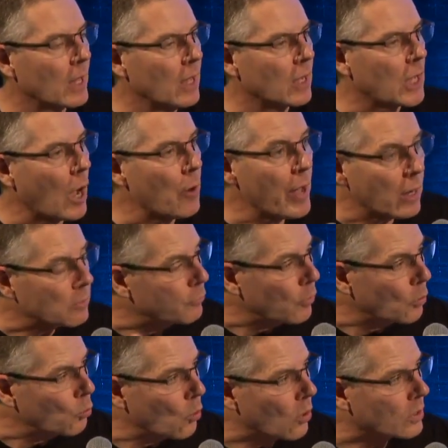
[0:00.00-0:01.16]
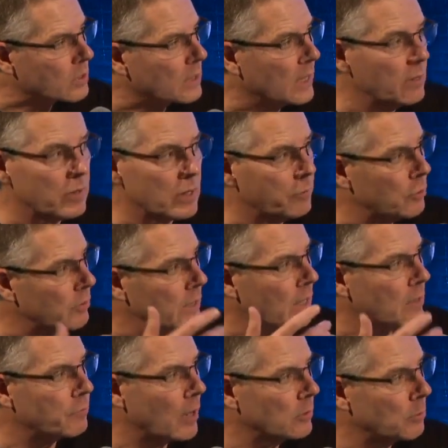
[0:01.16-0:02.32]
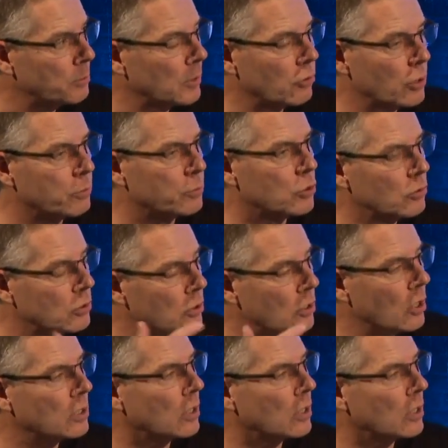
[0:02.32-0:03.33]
Go out for walks. Even if you're in that vulnerable group, do not